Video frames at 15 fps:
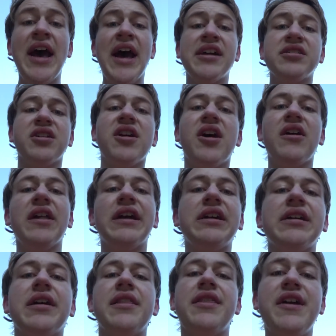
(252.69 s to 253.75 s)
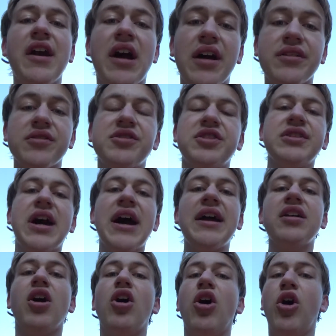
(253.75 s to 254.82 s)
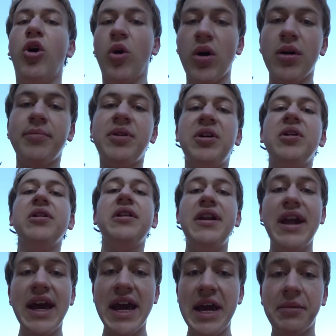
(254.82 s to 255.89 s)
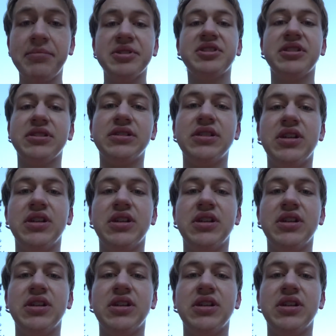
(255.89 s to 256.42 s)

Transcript: and calling the other side horrible names.